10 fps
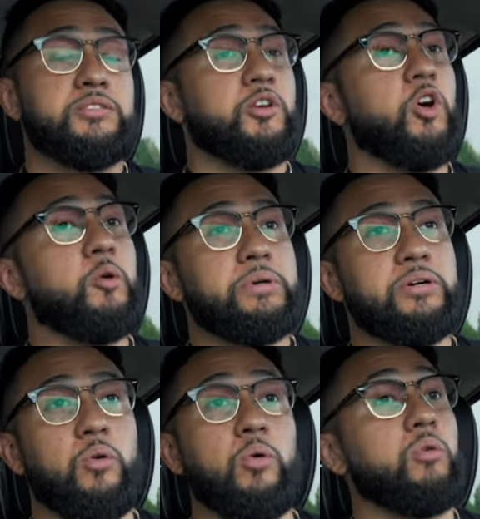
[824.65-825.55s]

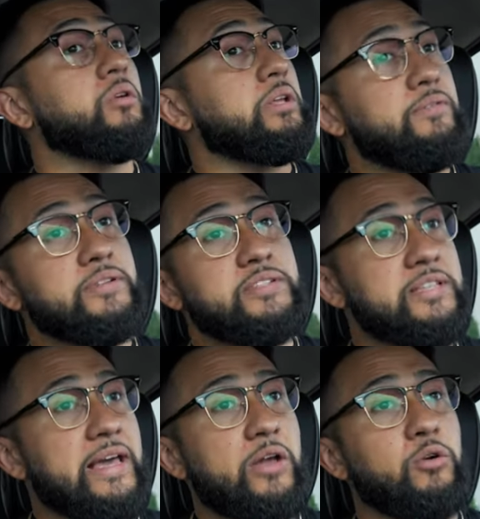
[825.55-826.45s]
Tacoma or even
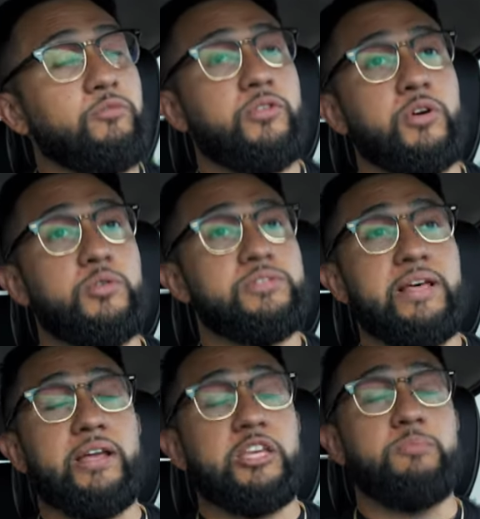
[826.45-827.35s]
Seattle for
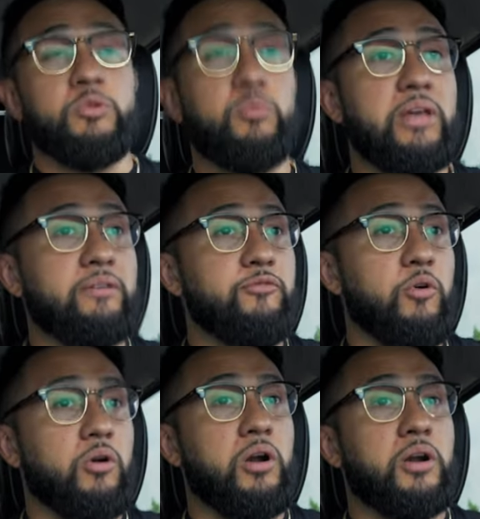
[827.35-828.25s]
those that commute that
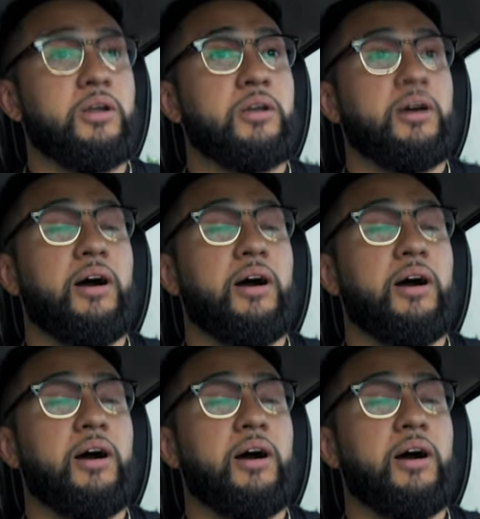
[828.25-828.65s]
far